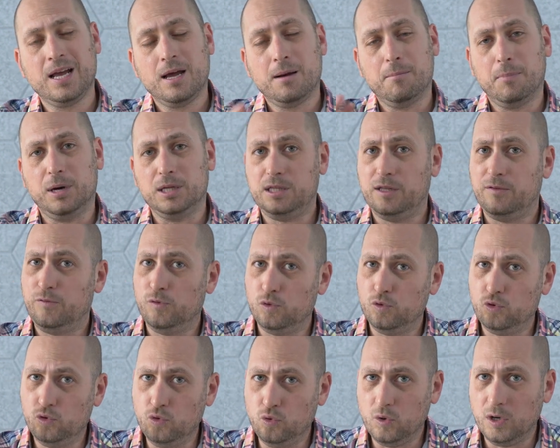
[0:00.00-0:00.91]
But if
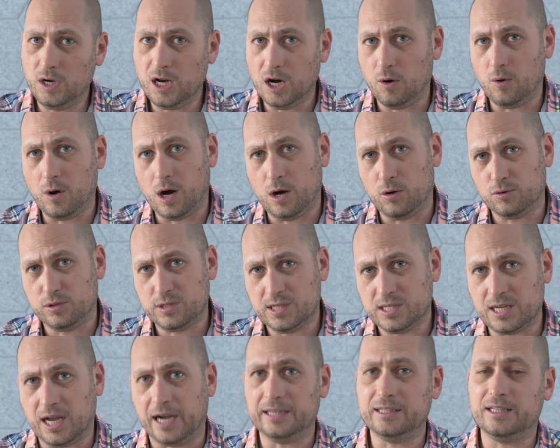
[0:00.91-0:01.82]
you do go
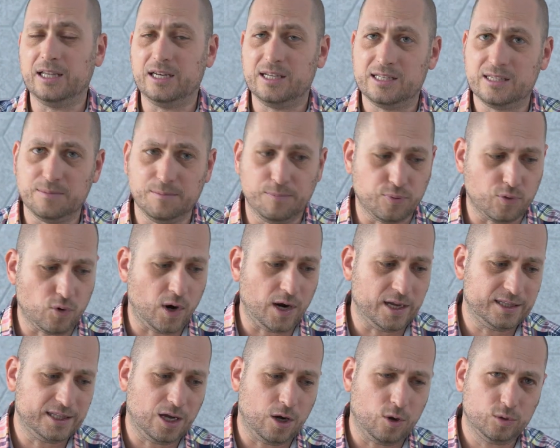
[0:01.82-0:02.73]
outside and it's
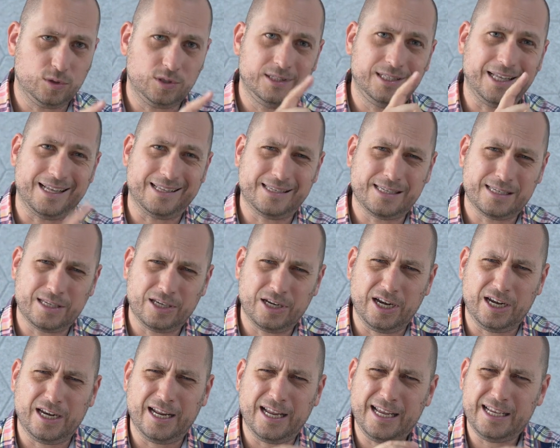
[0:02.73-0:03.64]
bright out, that
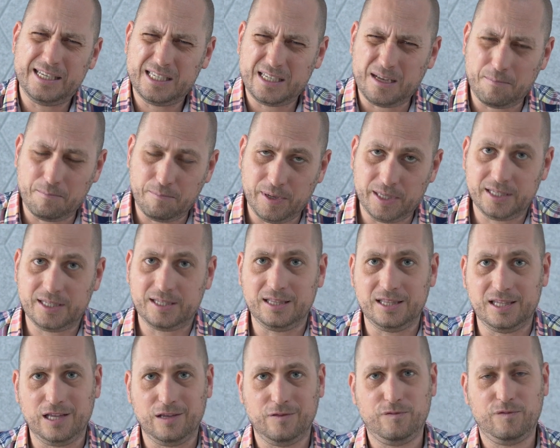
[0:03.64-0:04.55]
screen is a
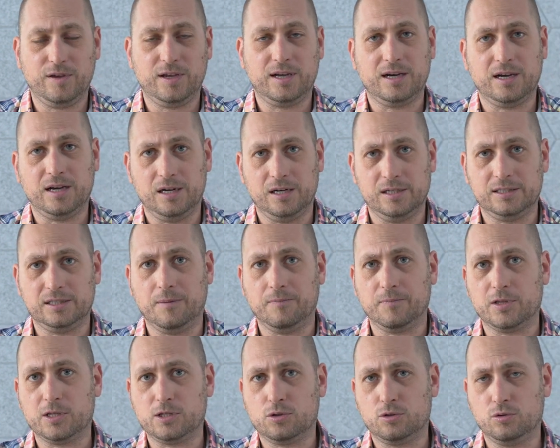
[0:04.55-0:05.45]
bit difficult
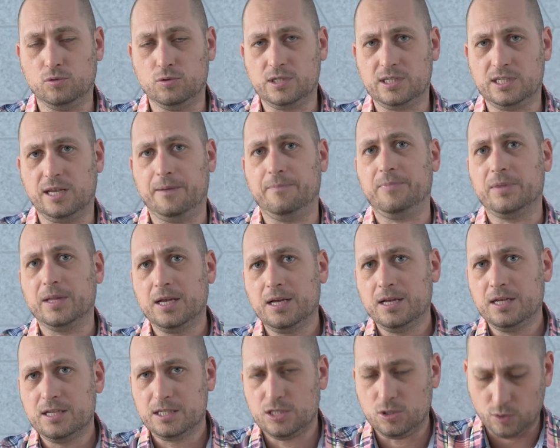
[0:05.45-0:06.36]
to see.
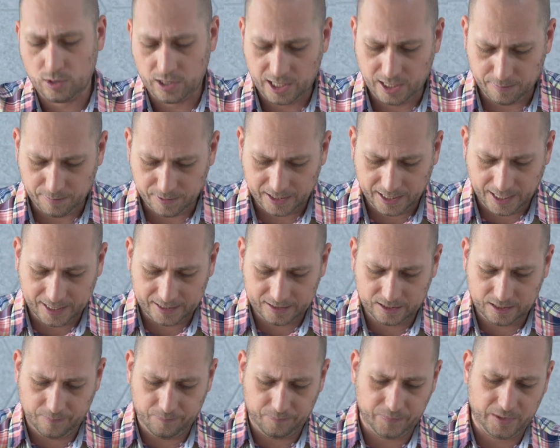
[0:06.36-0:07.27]
So keep
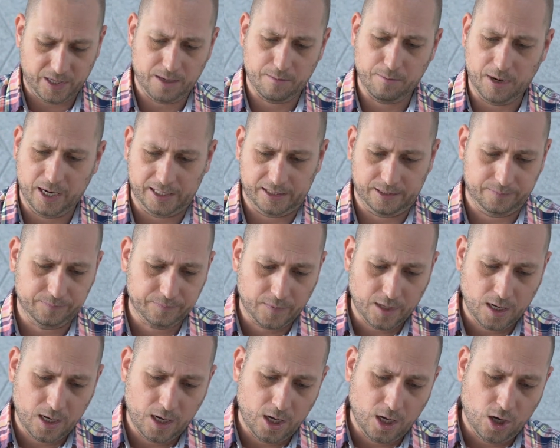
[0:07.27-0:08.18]
that in mind.
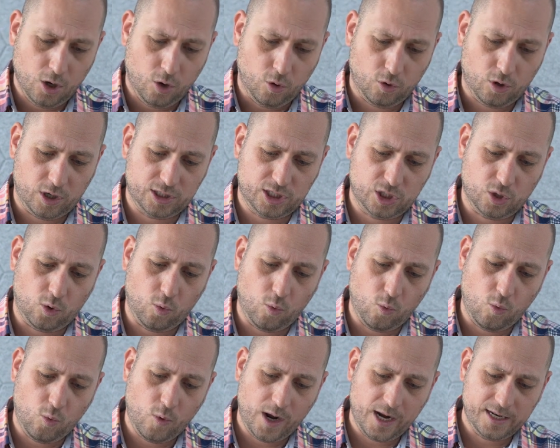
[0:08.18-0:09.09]
Alright, so
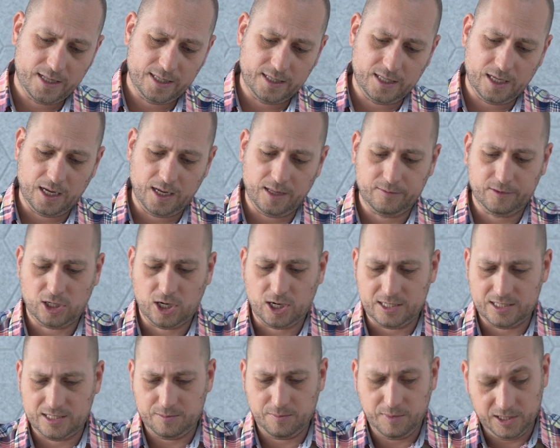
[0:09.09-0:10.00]
when the
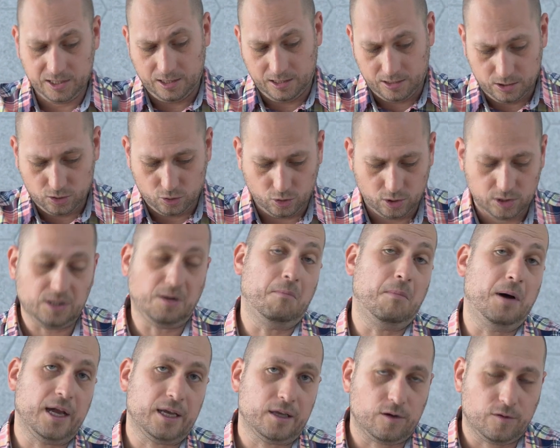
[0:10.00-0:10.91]
transmitters or the
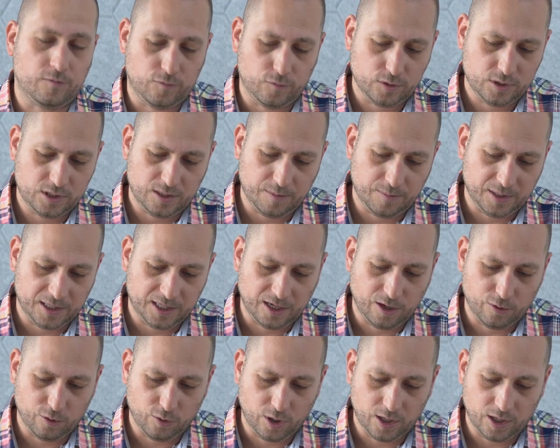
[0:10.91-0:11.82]
microphones, depending
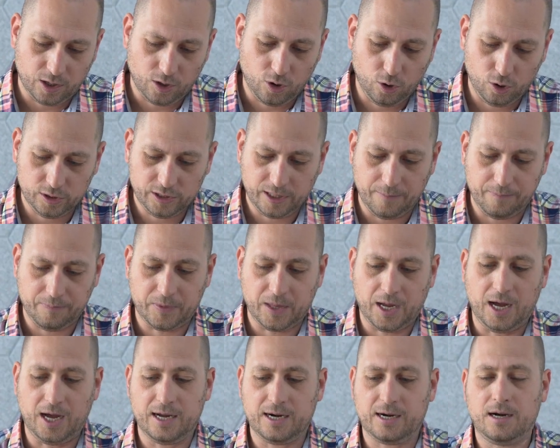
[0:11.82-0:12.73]
how you want to call them,
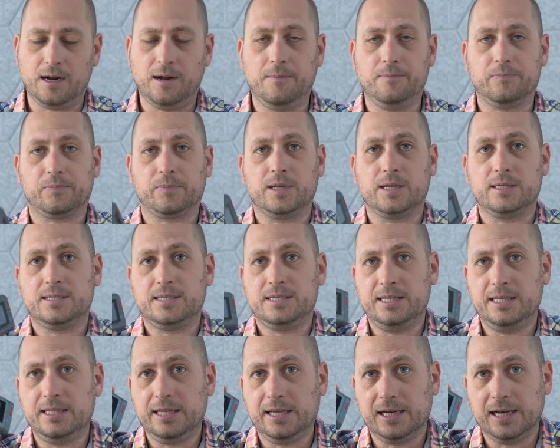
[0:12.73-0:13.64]
are
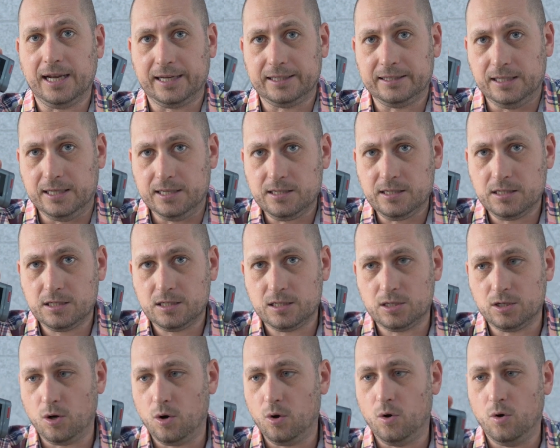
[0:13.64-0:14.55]
sitting like this,
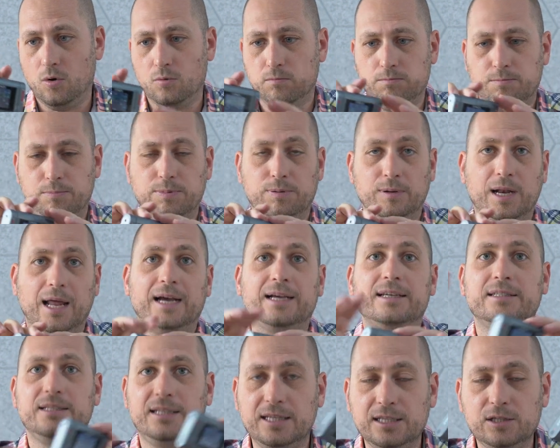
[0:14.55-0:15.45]
so
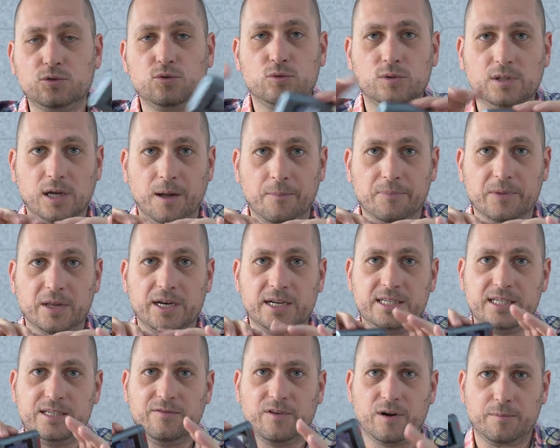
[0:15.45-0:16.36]
plugged into the
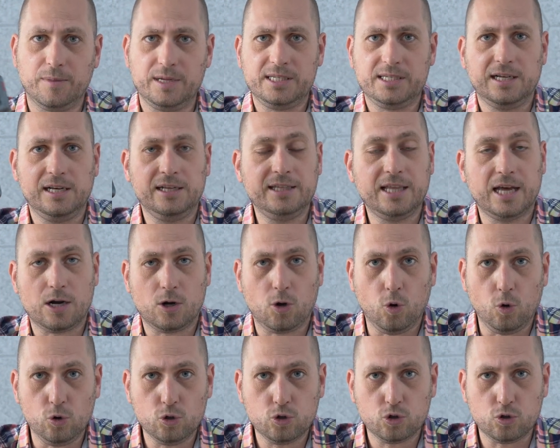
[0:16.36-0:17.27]
receiver, basically they're
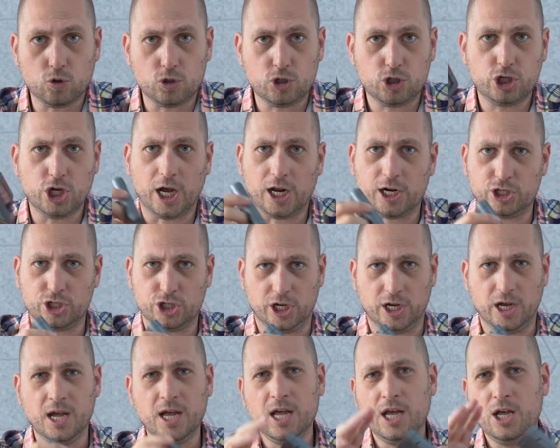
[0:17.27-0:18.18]
also
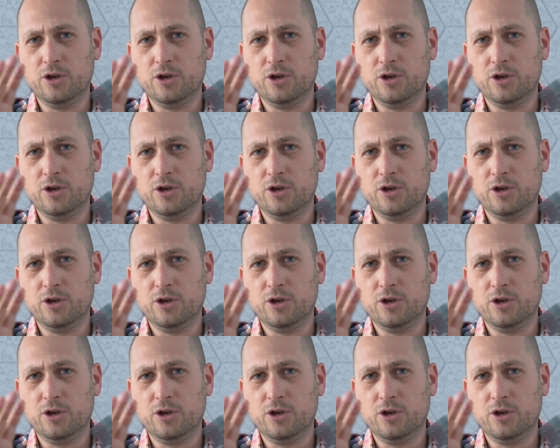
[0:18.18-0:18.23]
charging.